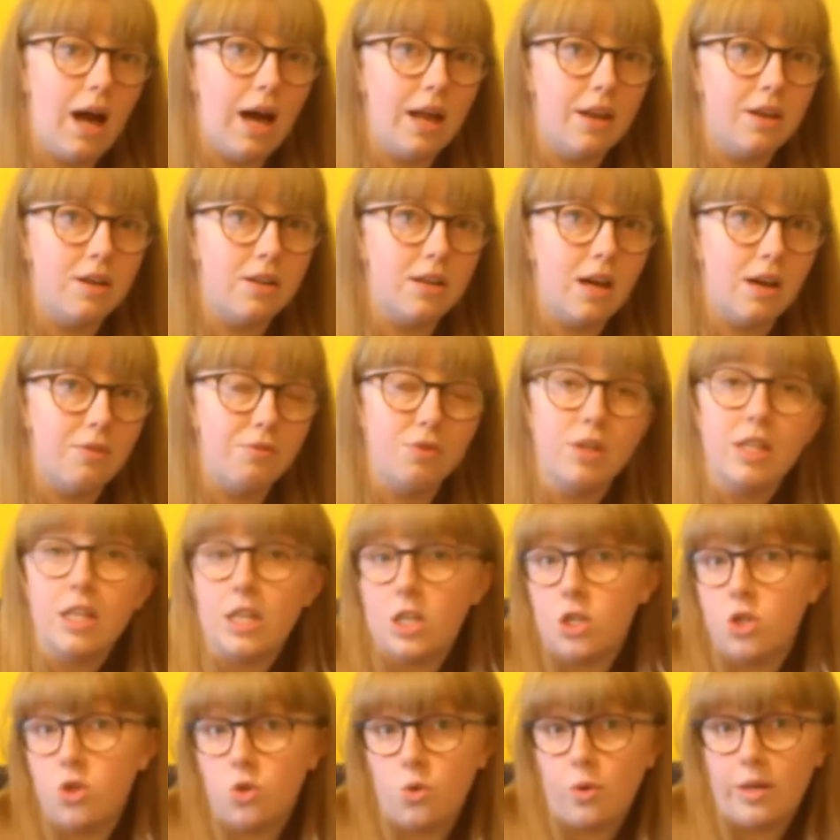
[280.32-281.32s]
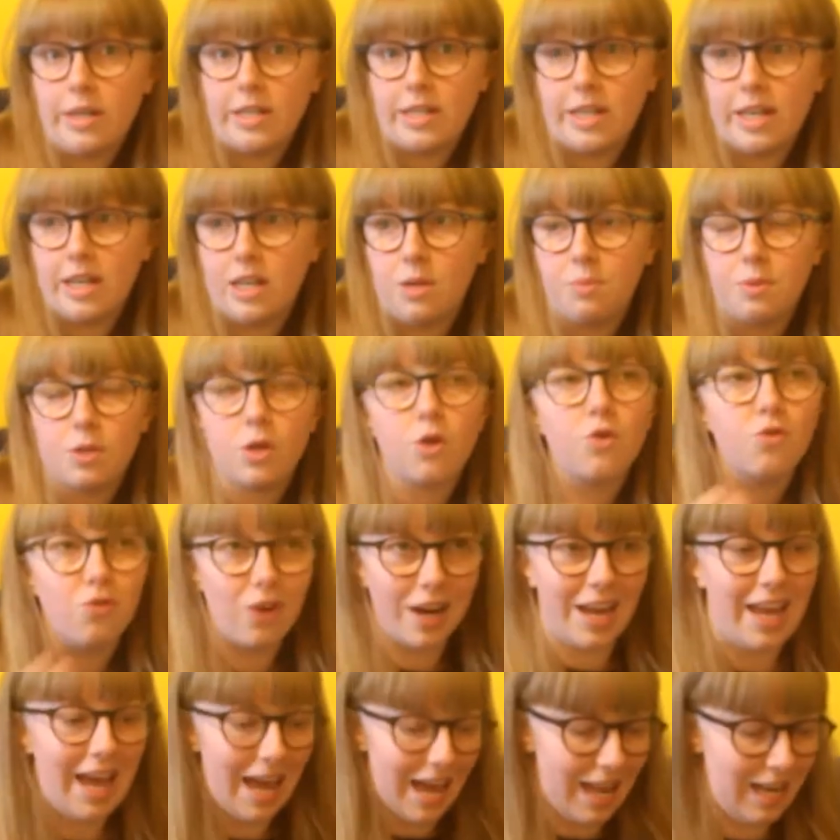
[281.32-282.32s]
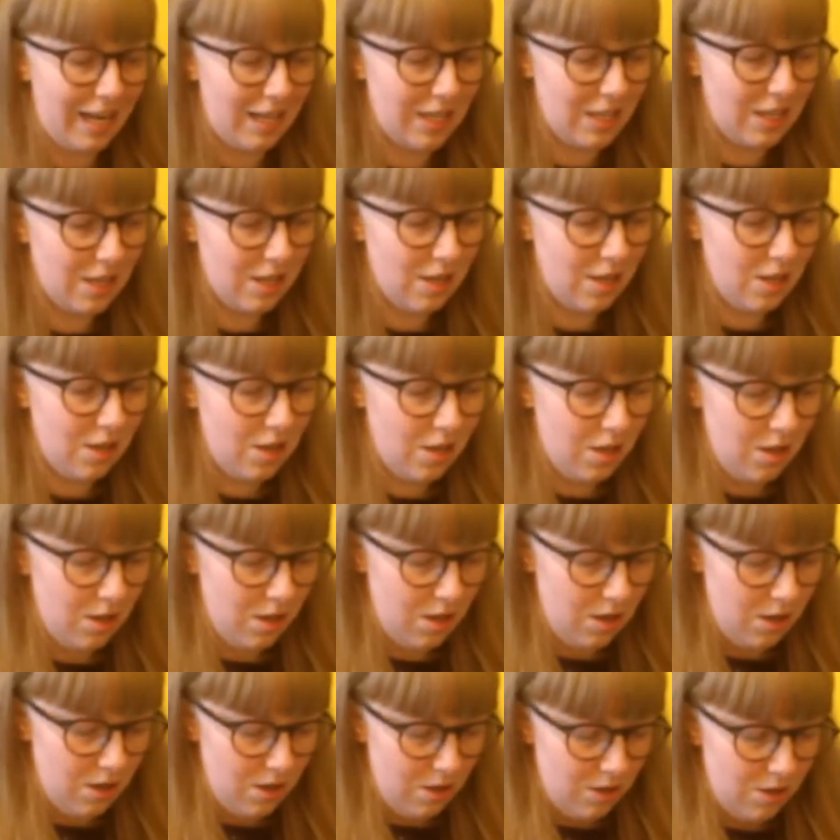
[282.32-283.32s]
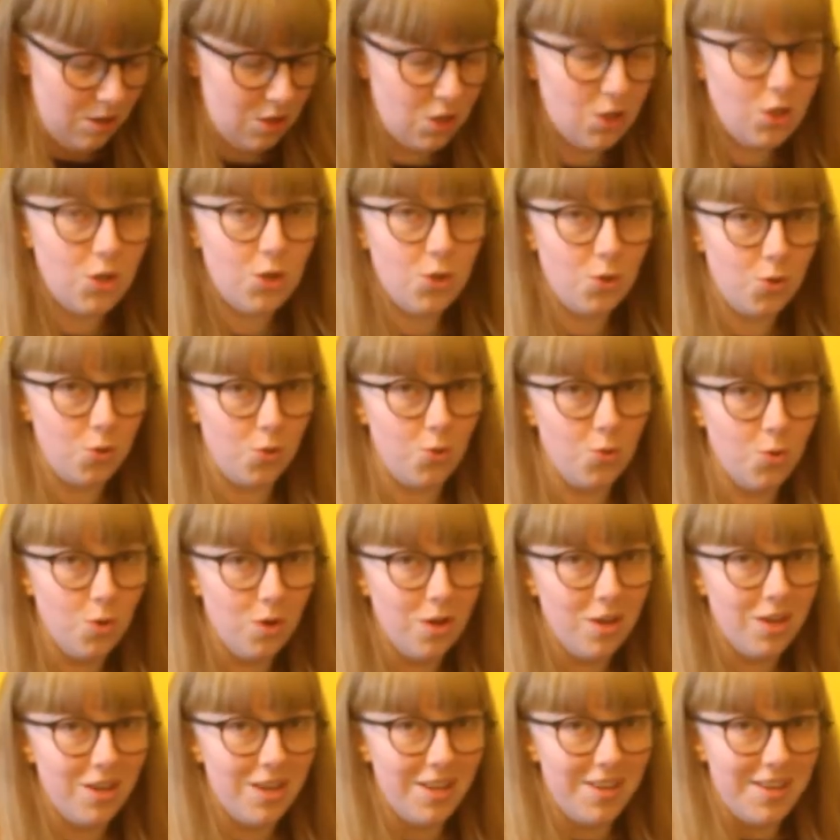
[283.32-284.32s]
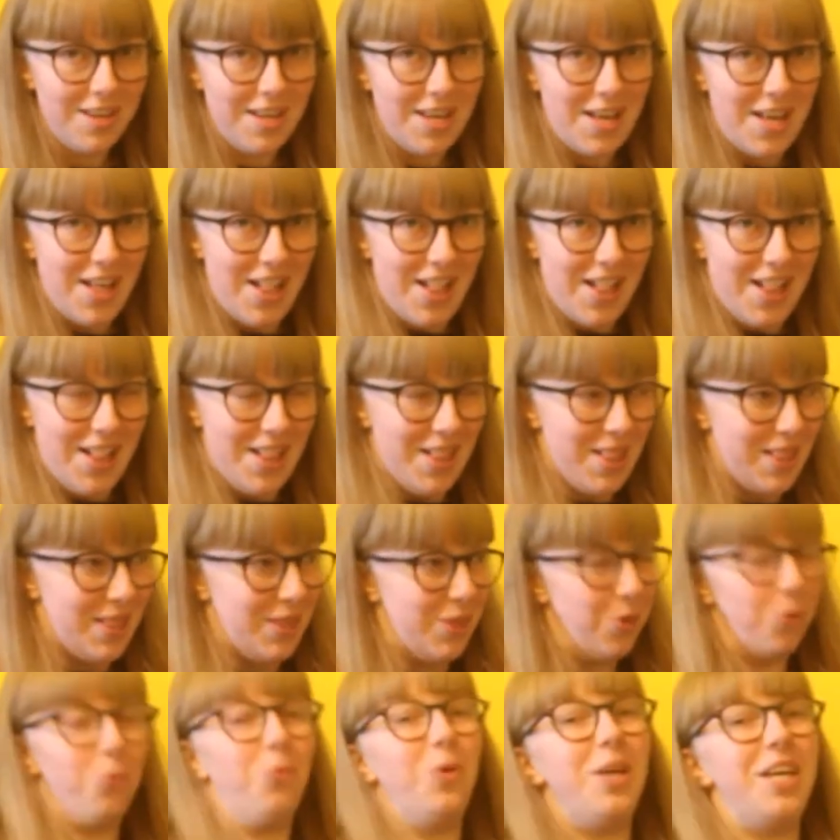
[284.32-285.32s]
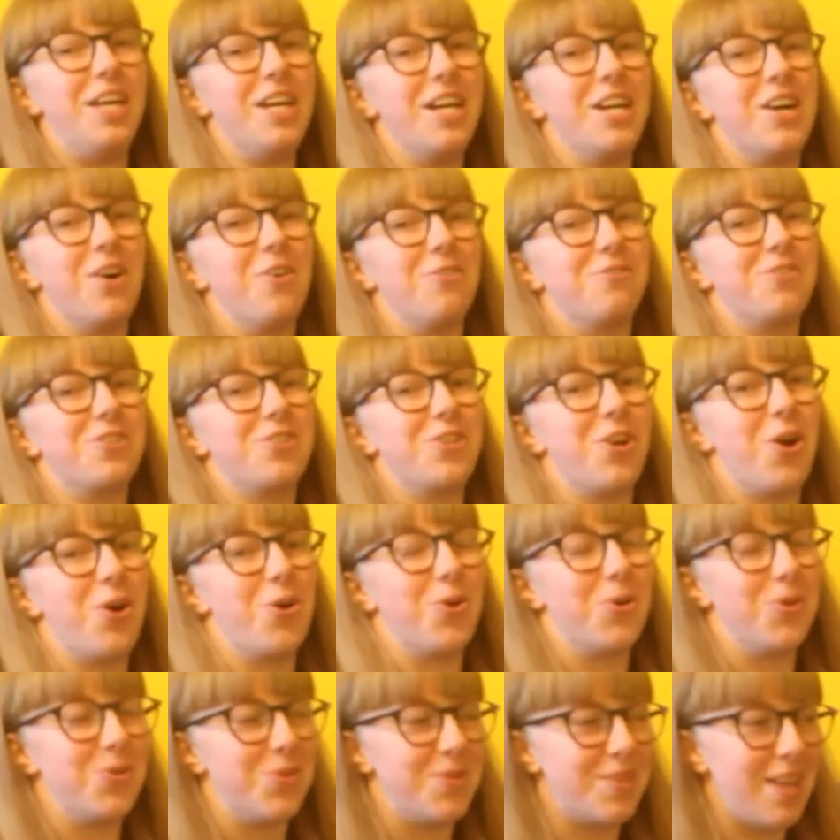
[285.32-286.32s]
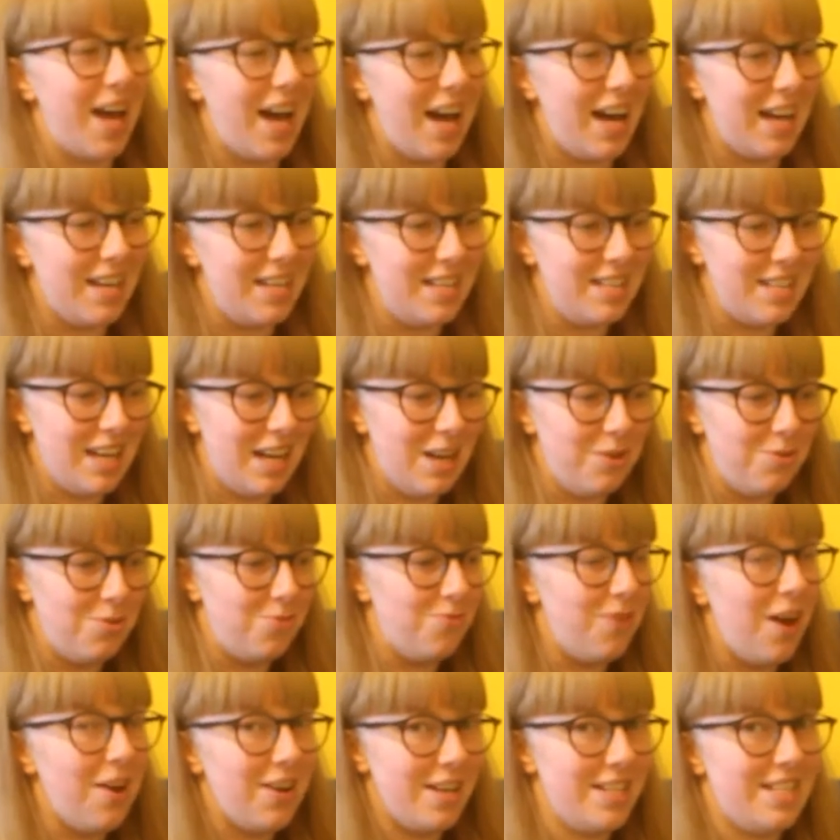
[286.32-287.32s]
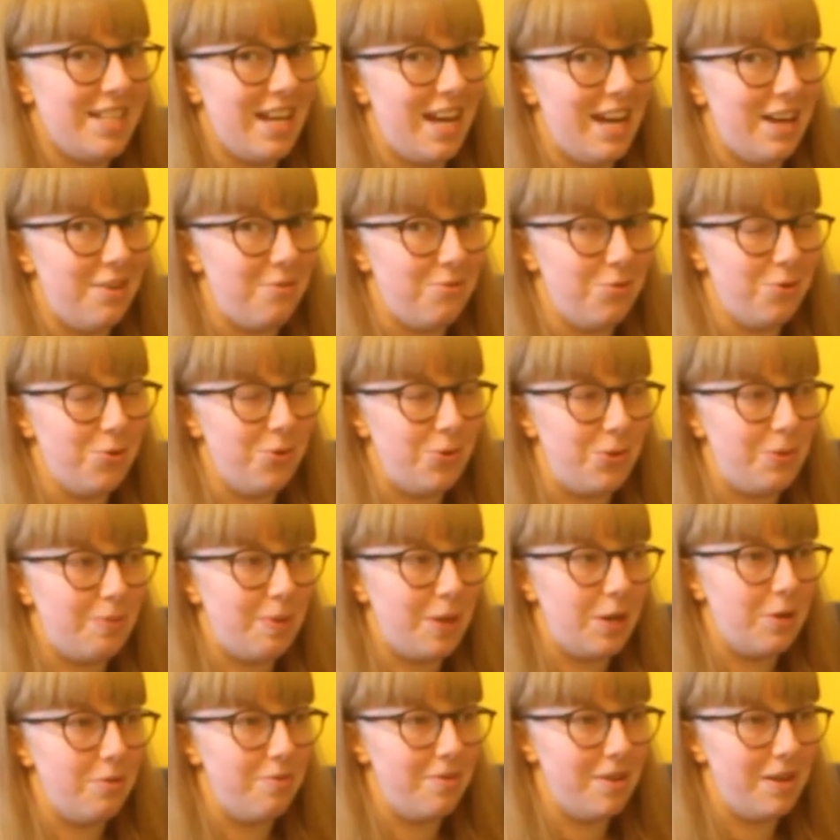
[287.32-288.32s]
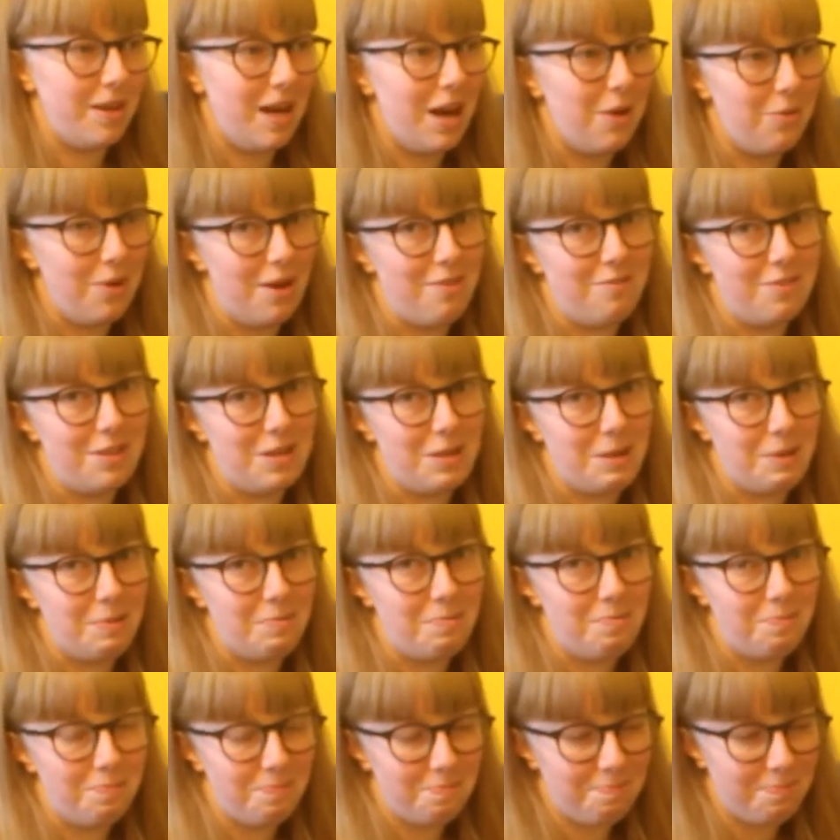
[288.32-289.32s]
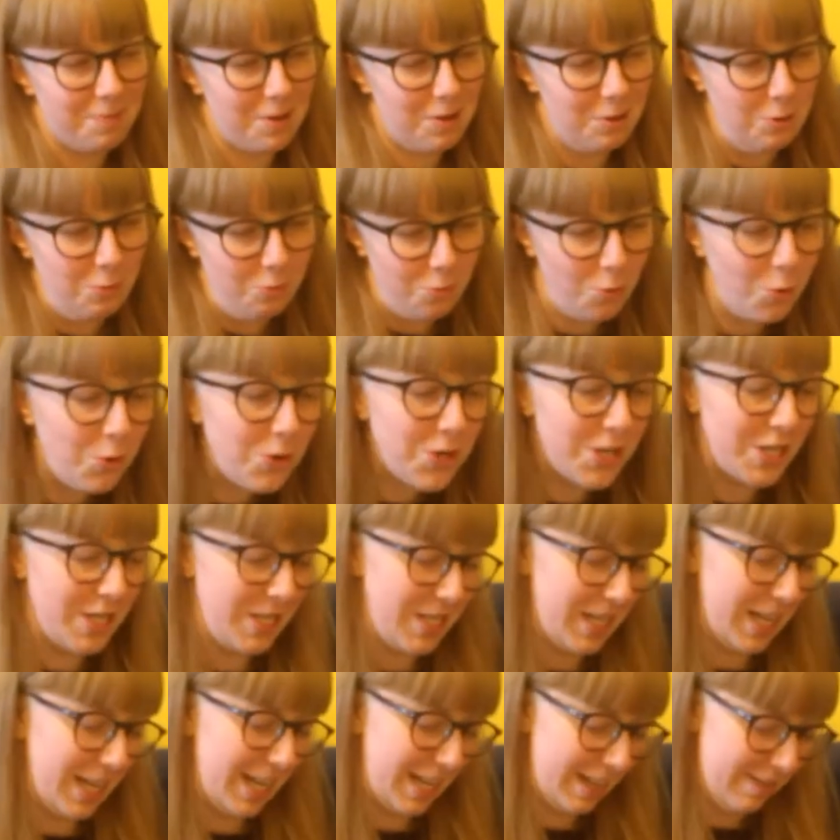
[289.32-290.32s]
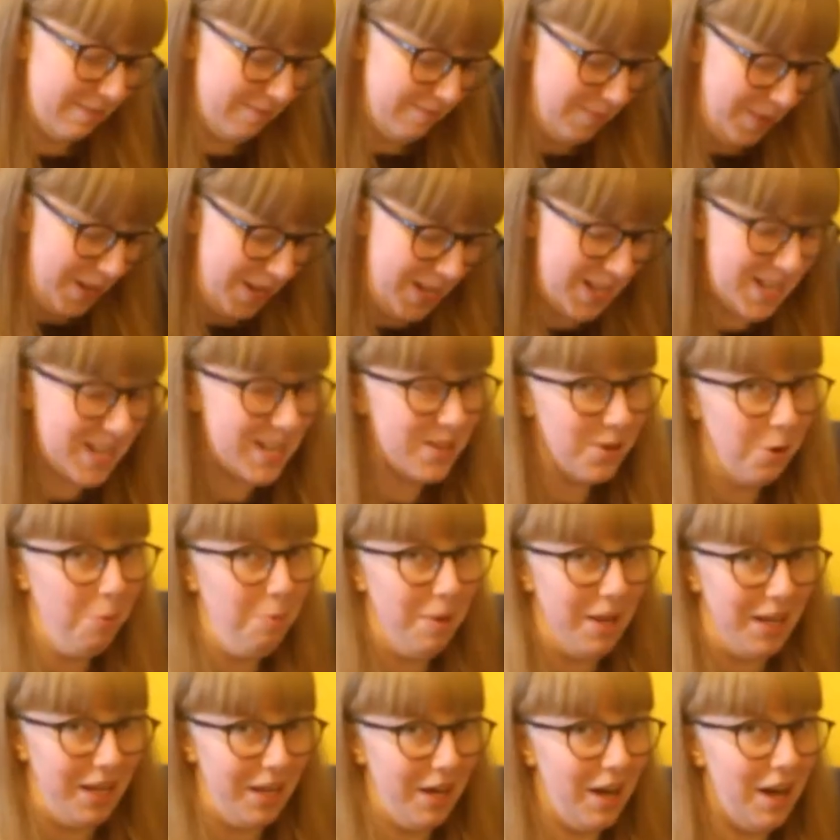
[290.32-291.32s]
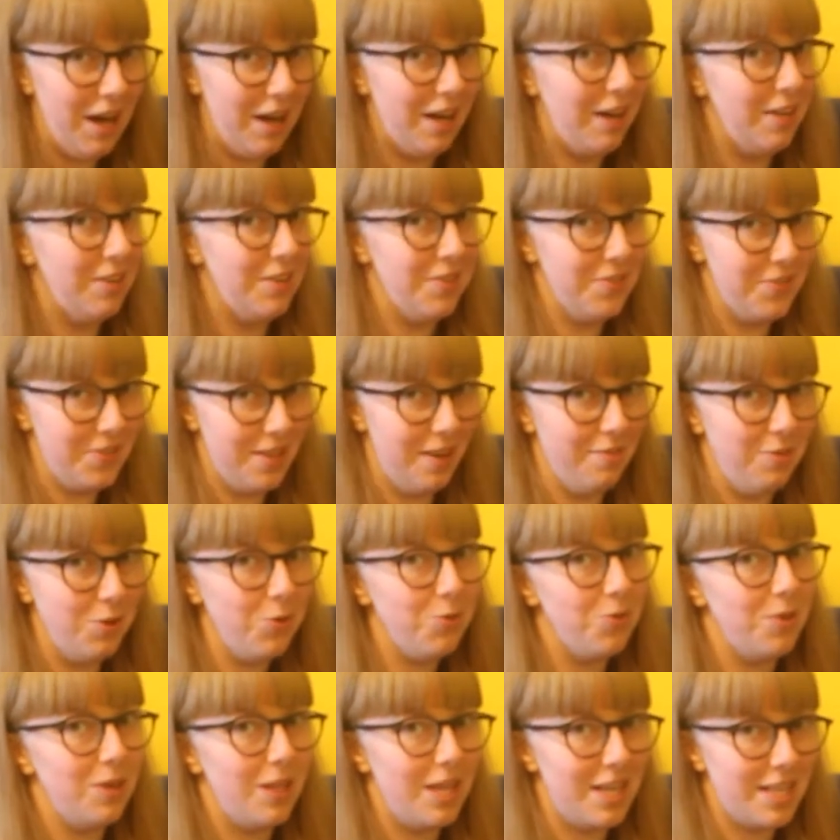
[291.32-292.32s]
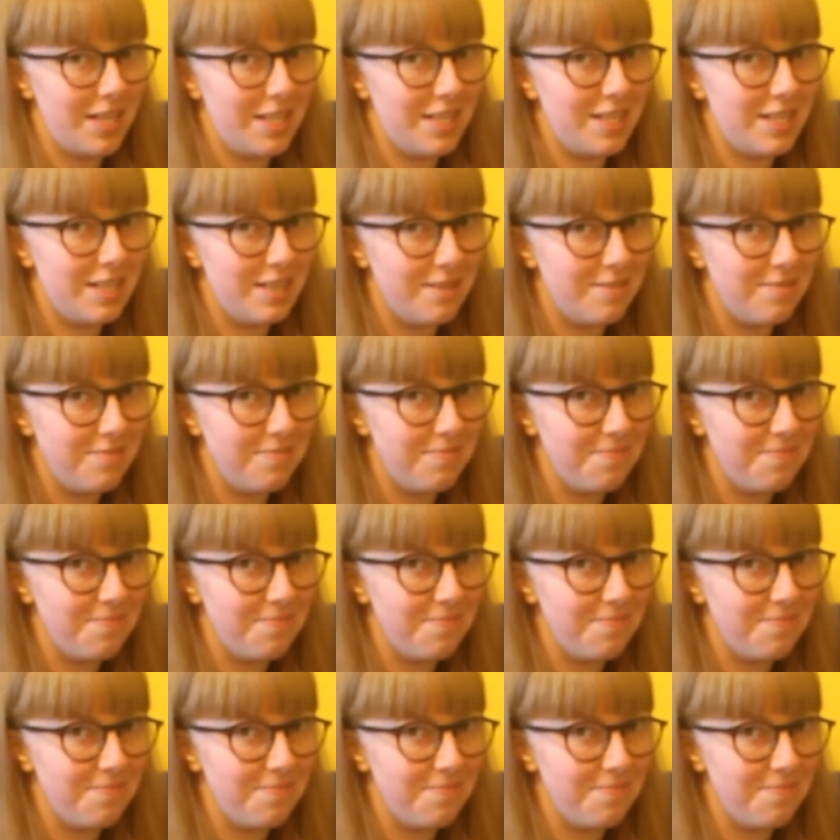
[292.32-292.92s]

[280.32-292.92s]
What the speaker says: and I really enjoyed it, and it was a great end to the week of shows, and I was very sad for it all to be over. However, unfortunately, it did not make it higher than 7 on the list.